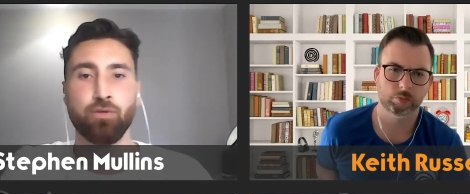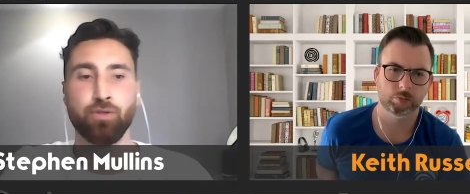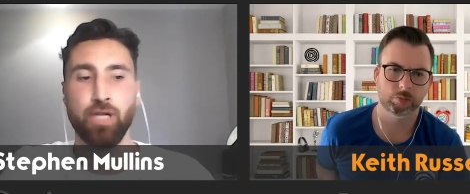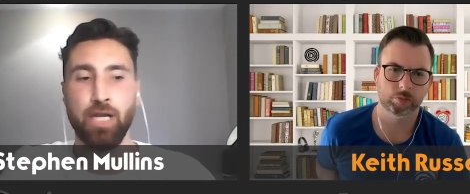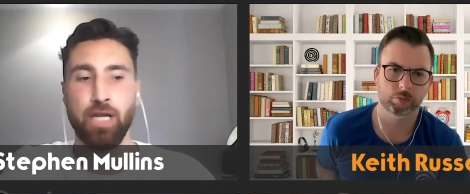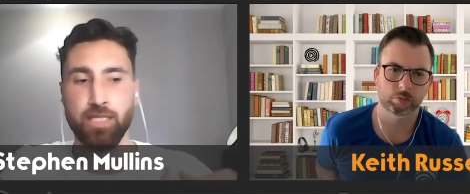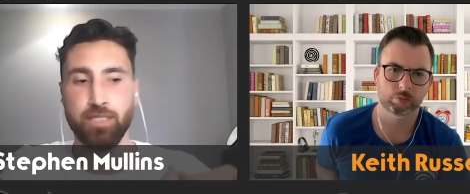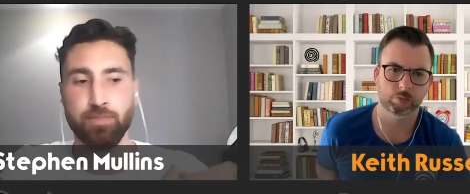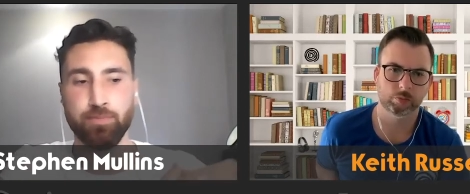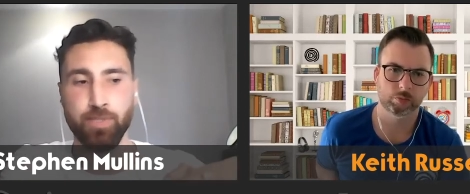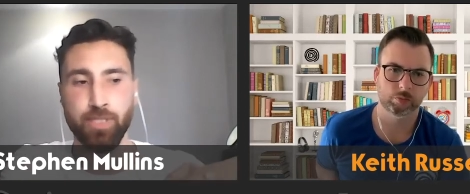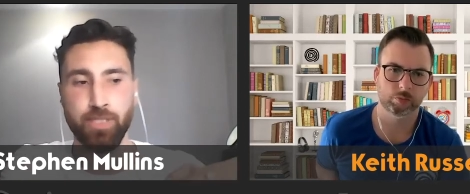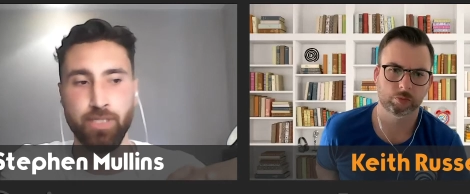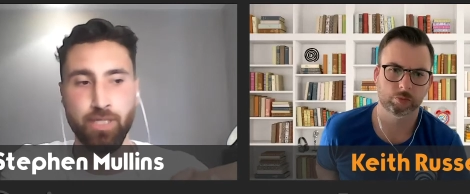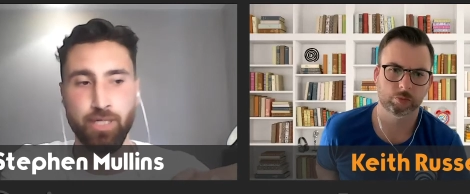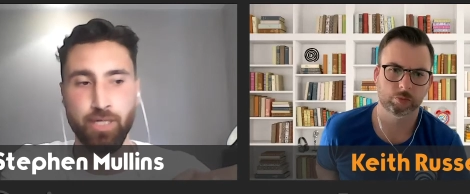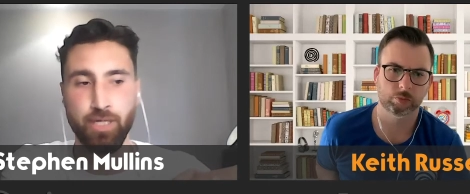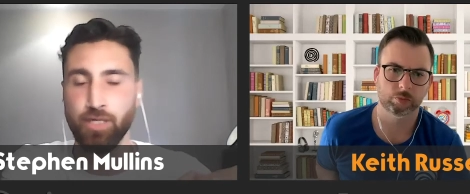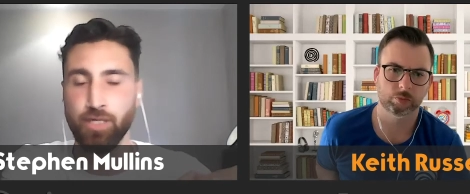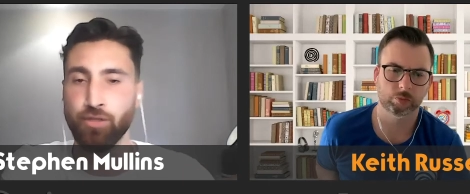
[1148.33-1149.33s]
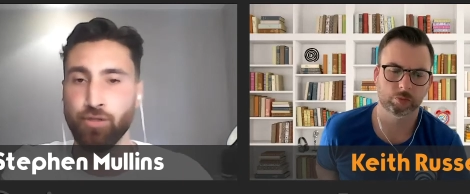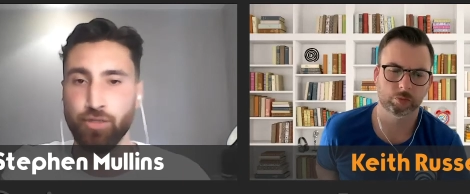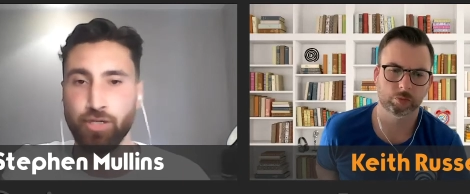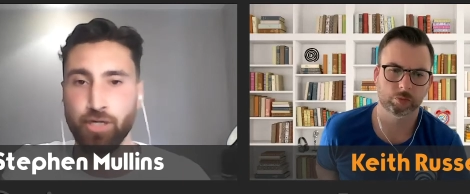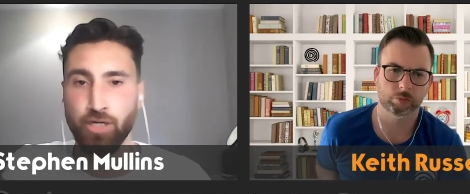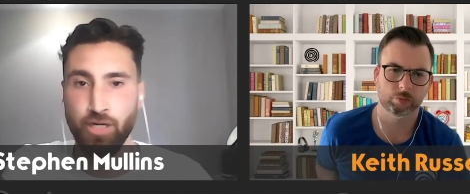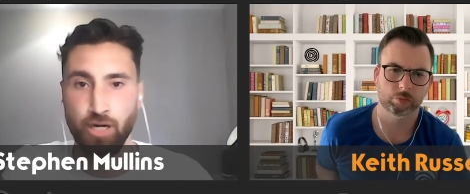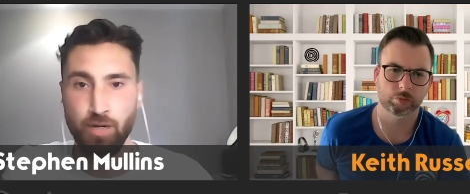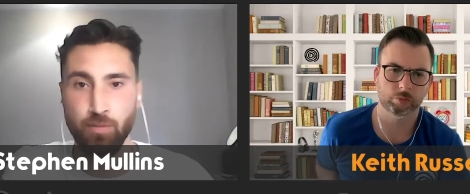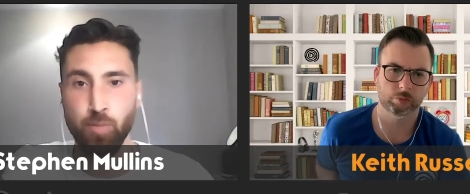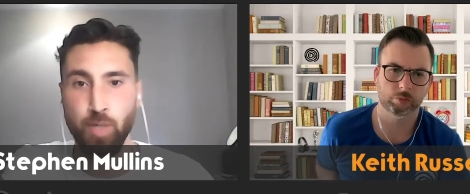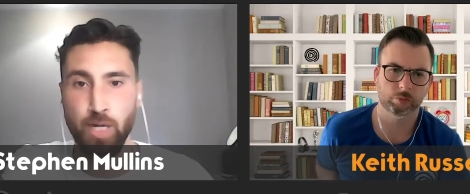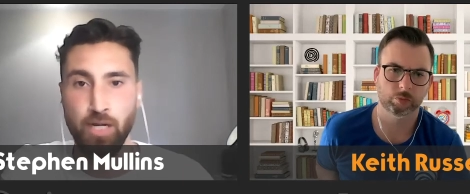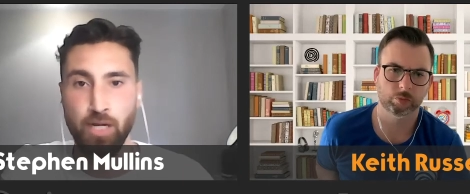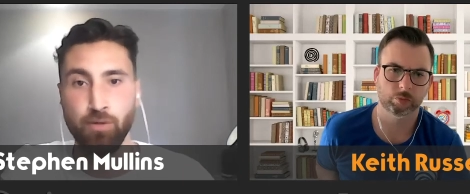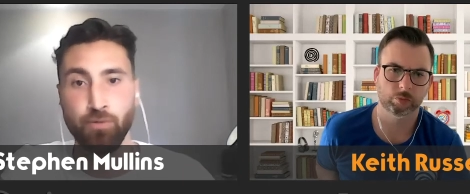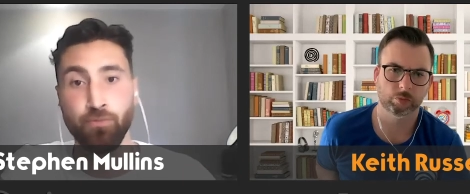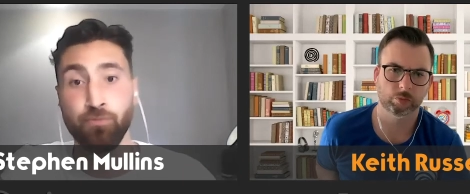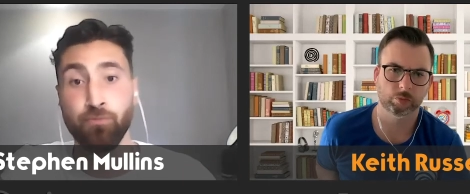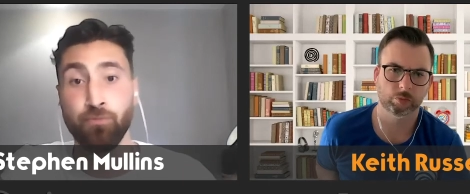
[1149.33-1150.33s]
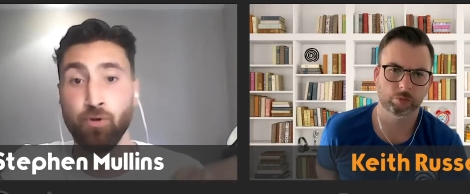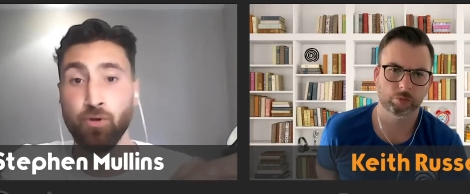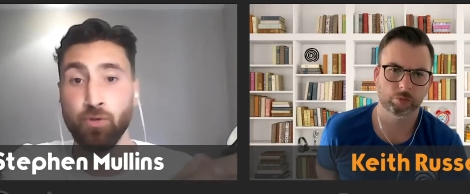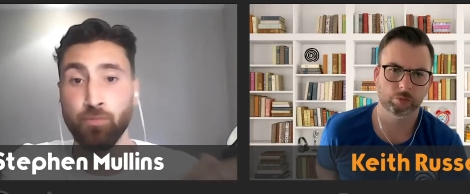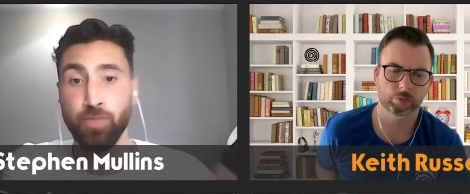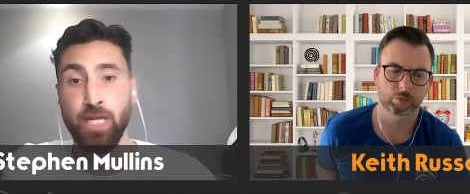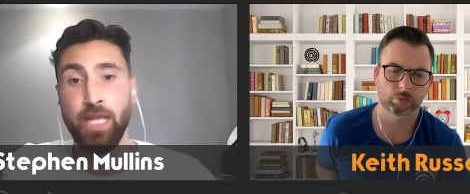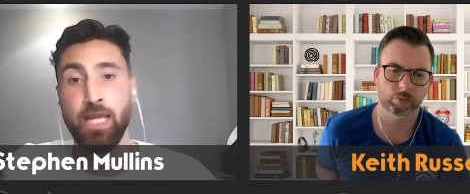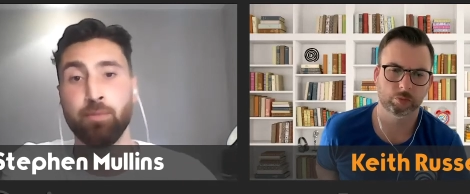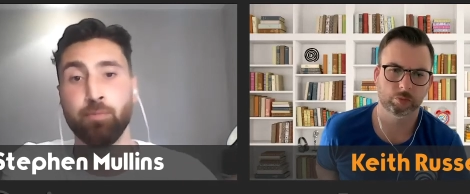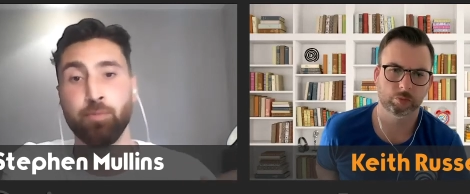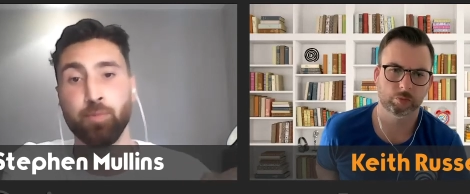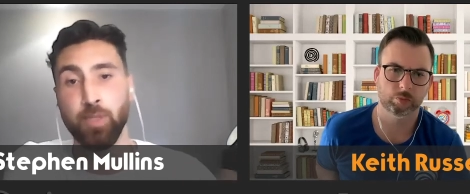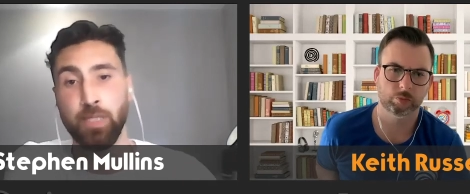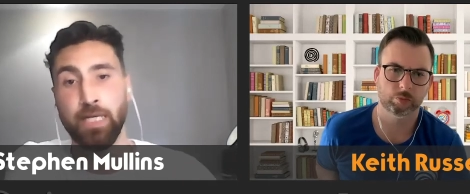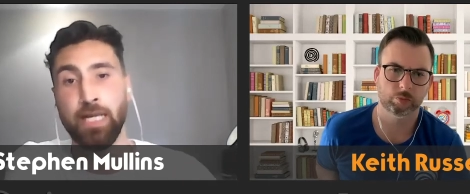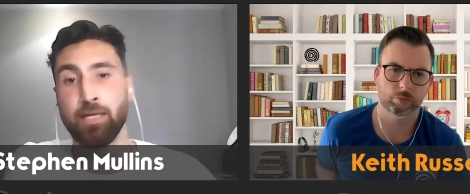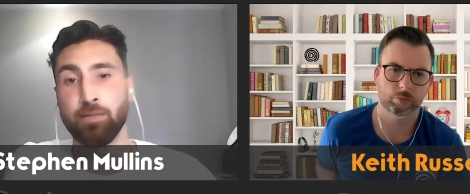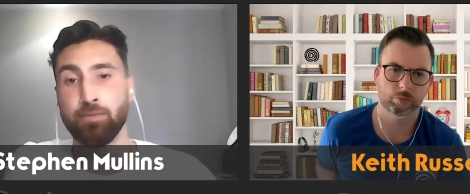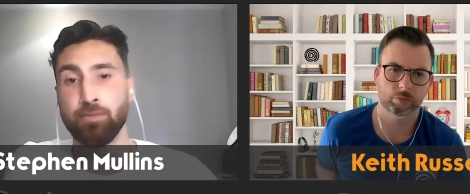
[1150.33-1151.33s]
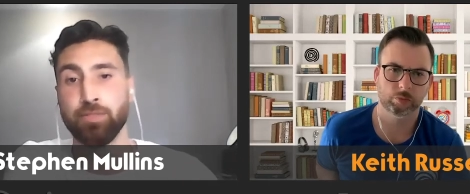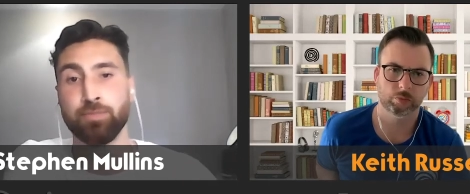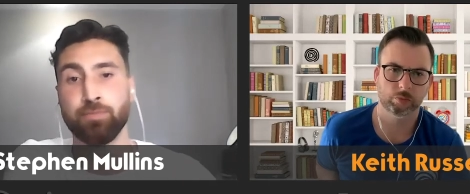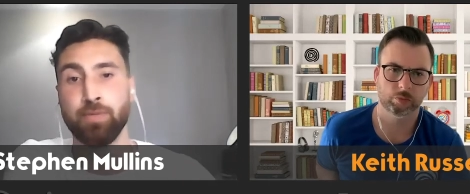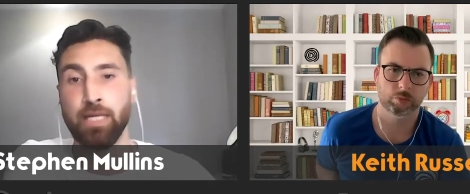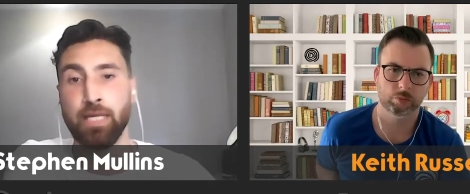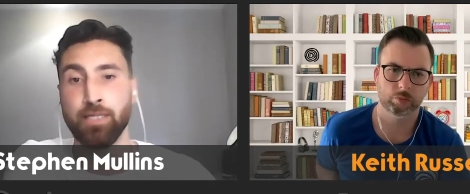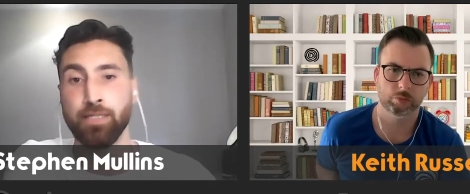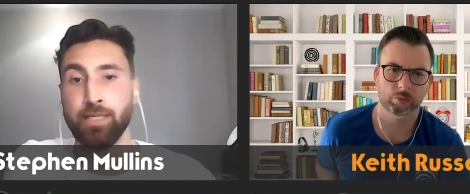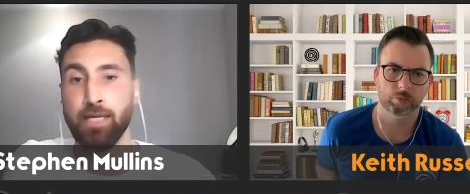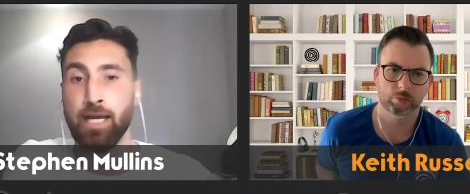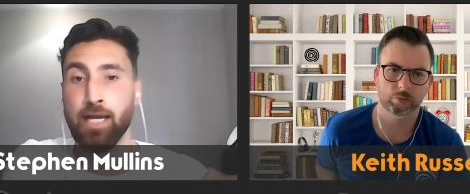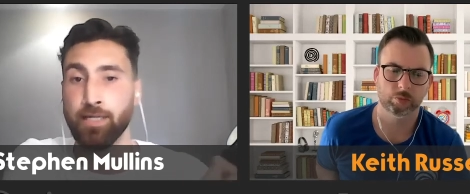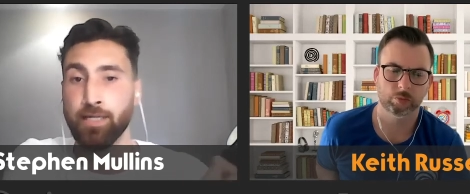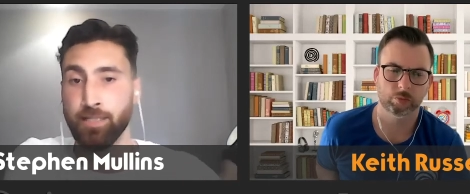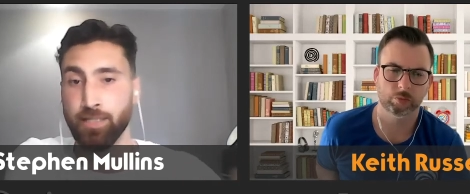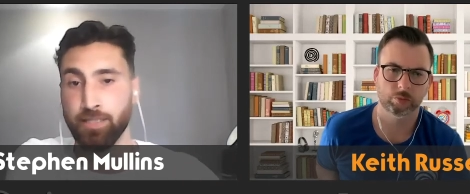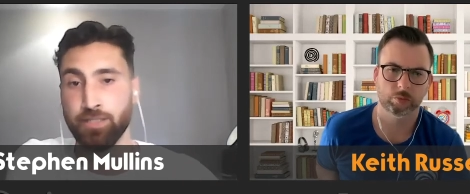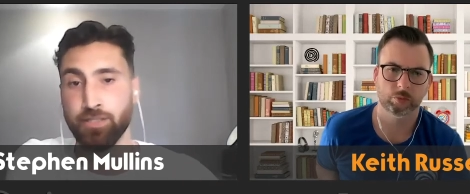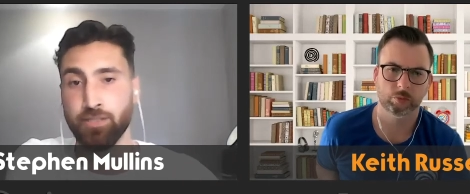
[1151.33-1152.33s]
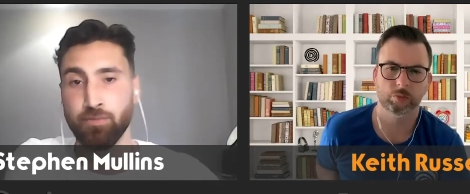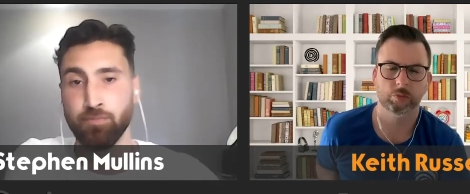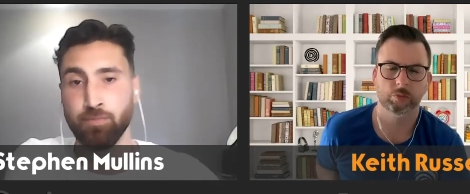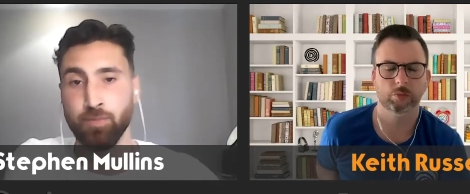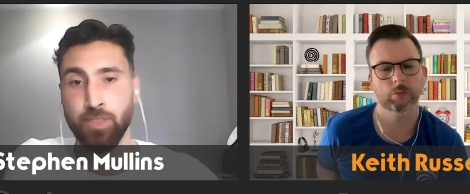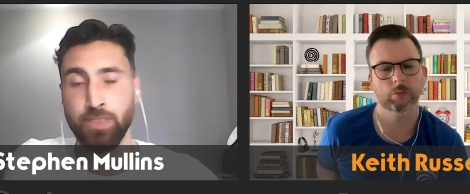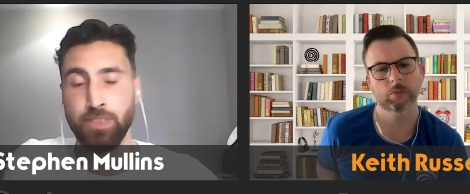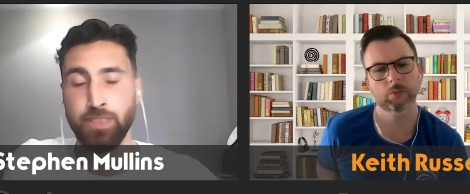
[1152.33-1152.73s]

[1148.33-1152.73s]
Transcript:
Speaker 1: There has been a, another compound from the hemp and cannabis plant added into them,